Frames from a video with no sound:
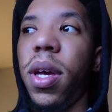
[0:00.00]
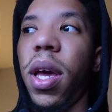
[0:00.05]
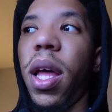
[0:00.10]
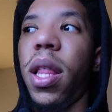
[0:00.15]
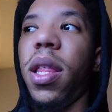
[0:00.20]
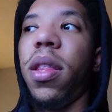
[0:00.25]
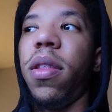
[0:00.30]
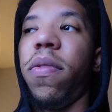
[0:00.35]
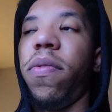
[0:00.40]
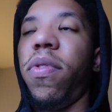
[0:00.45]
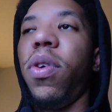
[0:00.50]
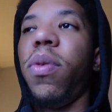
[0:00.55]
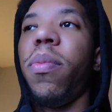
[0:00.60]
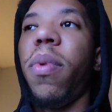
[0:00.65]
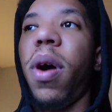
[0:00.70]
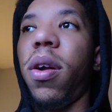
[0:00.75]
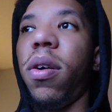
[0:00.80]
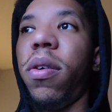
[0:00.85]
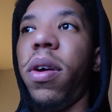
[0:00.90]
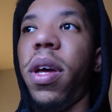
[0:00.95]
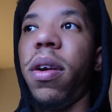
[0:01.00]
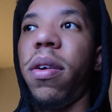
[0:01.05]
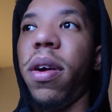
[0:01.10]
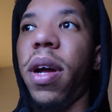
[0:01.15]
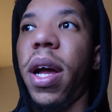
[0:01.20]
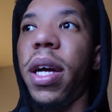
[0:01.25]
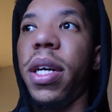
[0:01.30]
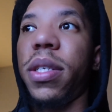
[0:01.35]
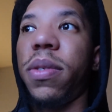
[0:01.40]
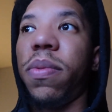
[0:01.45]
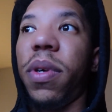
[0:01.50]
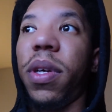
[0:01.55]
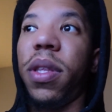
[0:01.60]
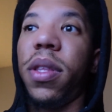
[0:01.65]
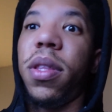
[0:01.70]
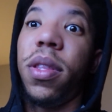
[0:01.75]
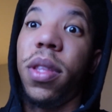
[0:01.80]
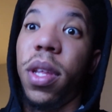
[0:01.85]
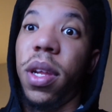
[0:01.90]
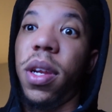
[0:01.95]
and then the view model interacts with
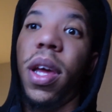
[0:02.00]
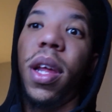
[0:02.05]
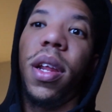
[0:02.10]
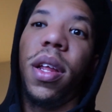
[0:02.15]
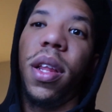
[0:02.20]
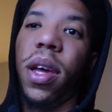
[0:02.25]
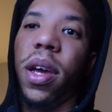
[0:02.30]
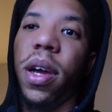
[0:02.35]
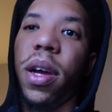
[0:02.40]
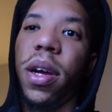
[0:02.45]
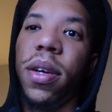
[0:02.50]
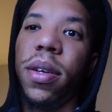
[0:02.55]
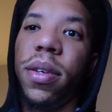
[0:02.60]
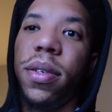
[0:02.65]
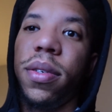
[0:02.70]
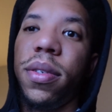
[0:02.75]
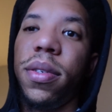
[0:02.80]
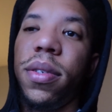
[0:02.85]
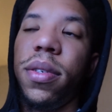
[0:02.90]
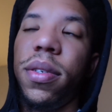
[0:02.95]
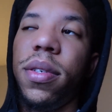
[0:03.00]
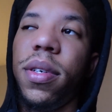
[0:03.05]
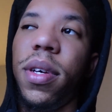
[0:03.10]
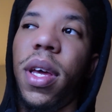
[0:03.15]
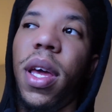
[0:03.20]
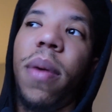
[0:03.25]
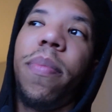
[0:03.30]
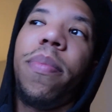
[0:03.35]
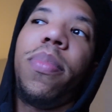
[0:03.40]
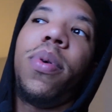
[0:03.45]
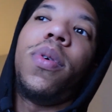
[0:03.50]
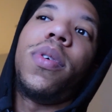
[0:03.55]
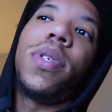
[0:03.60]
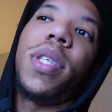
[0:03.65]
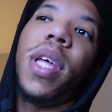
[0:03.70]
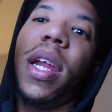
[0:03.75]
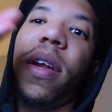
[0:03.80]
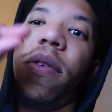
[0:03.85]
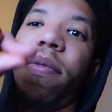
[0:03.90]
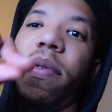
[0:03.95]
the data layer and pulls
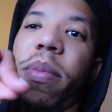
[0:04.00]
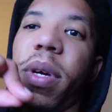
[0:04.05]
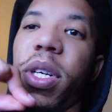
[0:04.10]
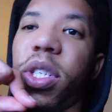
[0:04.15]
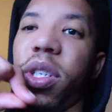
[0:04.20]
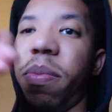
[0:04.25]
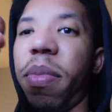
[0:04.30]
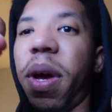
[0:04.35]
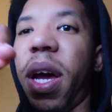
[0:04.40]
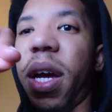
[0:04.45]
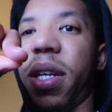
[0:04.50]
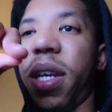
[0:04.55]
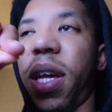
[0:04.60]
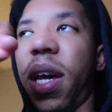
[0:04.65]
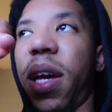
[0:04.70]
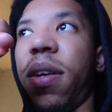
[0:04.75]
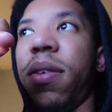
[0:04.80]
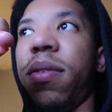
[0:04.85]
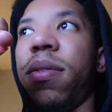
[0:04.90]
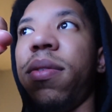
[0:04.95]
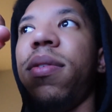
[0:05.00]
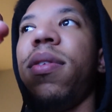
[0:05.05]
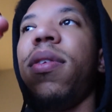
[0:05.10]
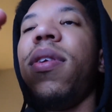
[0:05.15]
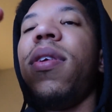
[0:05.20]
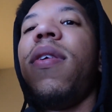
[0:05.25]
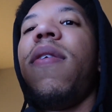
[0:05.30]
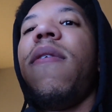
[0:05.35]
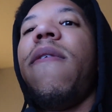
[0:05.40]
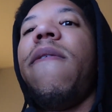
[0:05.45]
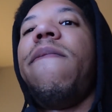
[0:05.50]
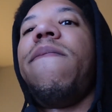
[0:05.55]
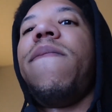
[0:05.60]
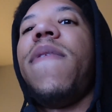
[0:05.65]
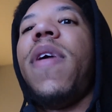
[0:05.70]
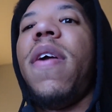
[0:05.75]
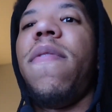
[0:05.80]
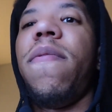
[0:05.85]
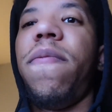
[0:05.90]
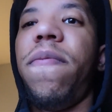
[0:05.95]
that information back down
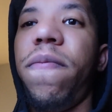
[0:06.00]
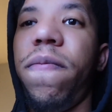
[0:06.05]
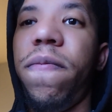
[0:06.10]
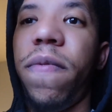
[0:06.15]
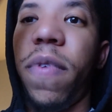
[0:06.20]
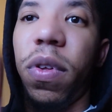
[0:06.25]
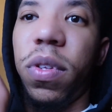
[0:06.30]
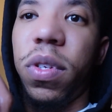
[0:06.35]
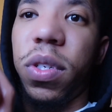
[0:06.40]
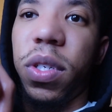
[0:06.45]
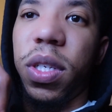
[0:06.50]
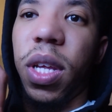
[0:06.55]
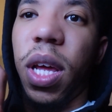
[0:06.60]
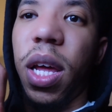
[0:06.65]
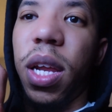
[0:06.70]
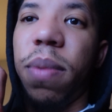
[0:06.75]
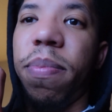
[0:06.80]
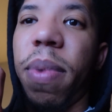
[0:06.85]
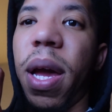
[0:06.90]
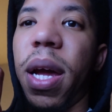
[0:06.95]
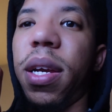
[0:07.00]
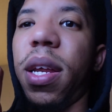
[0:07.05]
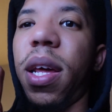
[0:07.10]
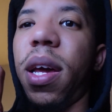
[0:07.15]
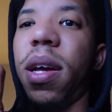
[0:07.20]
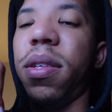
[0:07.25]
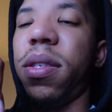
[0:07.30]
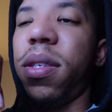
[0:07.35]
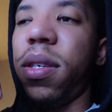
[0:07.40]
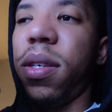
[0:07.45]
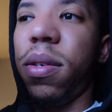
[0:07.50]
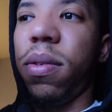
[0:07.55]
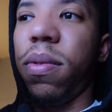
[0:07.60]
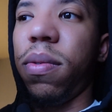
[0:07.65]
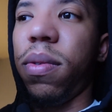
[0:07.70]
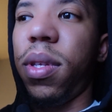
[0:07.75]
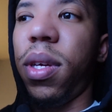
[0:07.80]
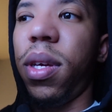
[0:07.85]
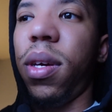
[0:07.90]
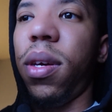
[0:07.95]
and filters that back down
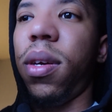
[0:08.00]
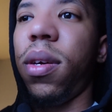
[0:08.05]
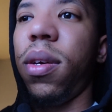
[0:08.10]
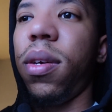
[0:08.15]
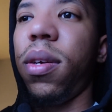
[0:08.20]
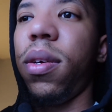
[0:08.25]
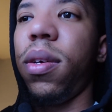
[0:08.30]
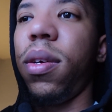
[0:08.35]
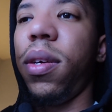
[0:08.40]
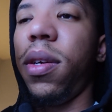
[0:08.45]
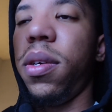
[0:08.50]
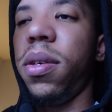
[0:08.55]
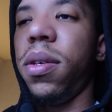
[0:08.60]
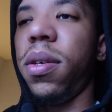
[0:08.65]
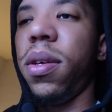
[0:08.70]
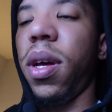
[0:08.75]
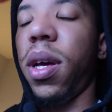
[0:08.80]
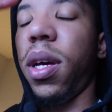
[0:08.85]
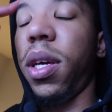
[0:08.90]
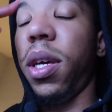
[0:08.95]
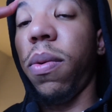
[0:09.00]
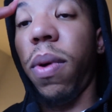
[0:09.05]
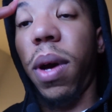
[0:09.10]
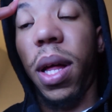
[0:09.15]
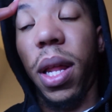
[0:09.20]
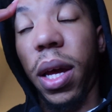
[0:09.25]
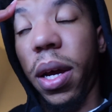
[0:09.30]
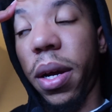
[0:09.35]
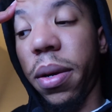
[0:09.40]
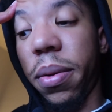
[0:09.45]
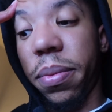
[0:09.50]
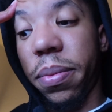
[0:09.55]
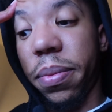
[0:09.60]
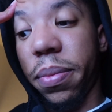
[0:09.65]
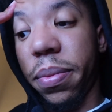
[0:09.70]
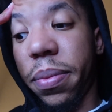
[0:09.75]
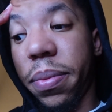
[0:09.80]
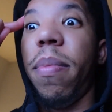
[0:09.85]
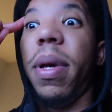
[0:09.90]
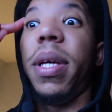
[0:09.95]
to the UI layer.
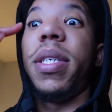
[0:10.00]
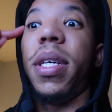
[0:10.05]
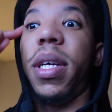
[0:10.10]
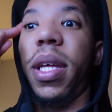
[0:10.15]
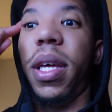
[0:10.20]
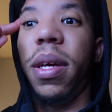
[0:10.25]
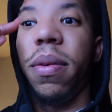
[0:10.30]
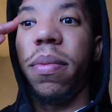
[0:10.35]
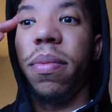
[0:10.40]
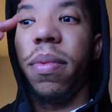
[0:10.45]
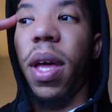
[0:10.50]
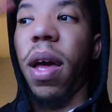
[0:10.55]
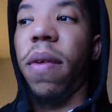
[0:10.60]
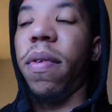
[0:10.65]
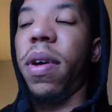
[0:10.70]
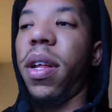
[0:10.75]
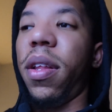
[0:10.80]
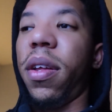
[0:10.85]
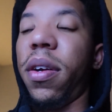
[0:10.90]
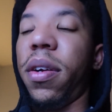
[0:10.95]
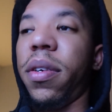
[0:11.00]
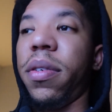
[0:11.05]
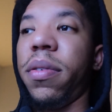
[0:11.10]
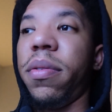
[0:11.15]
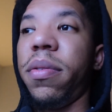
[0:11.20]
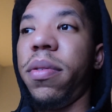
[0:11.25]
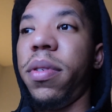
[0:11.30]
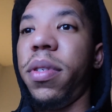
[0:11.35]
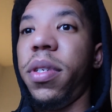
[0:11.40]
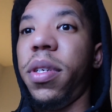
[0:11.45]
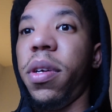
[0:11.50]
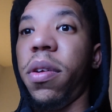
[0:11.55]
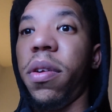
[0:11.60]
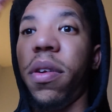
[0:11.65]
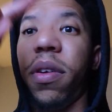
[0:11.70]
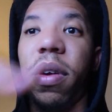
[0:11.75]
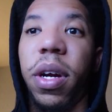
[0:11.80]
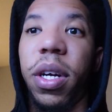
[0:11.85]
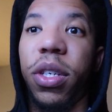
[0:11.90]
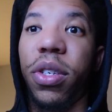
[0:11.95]
Basically, I've got to learn
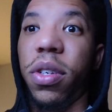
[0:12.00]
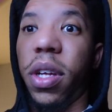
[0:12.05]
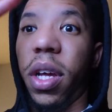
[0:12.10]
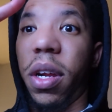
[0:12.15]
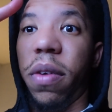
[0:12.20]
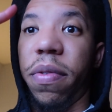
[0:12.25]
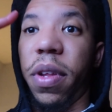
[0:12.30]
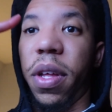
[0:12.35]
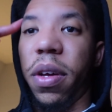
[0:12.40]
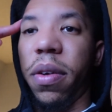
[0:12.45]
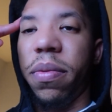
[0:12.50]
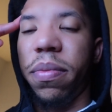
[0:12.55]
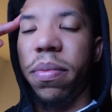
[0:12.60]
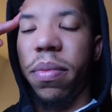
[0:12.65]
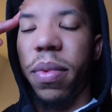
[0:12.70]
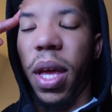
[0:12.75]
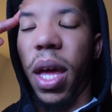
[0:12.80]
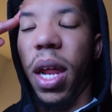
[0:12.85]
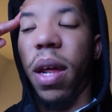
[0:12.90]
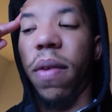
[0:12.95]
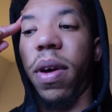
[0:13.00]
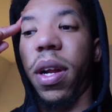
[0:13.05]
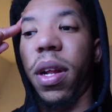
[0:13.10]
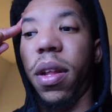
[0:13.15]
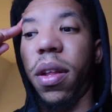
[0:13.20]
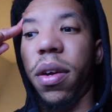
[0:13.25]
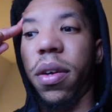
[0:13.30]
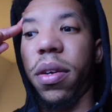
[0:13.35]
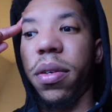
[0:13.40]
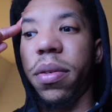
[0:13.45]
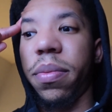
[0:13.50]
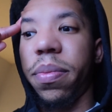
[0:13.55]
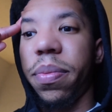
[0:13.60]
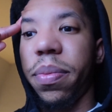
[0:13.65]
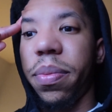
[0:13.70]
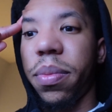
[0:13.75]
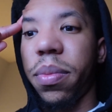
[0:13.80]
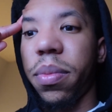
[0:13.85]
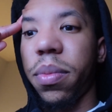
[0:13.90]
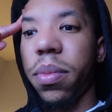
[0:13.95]
unidirectional data flow, and I've got to learn
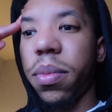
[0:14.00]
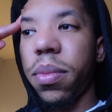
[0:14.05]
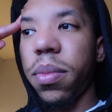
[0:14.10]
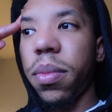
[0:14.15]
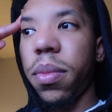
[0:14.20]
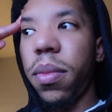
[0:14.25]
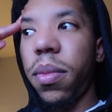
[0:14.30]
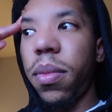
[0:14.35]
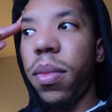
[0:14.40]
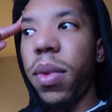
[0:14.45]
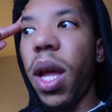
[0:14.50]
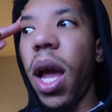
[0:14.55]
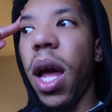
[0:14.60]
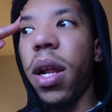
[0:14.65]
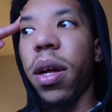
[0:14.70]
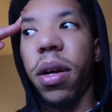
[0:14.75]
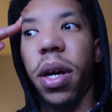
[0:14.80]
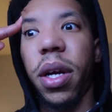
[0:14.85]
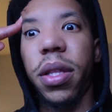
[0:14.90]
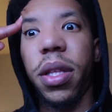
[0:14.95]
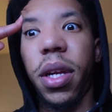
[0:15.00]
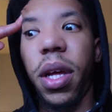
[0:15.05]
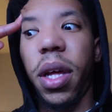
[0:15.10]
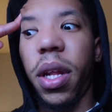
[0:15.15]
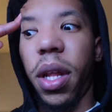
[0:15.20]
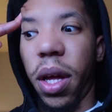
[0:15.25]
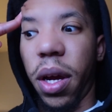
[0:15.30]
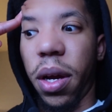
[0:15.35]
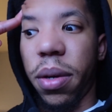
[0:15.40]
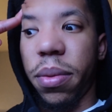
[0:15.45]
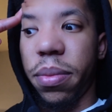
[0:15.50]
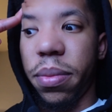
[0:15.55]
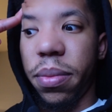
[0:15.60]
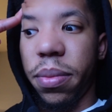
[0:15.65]
how to create the data layer.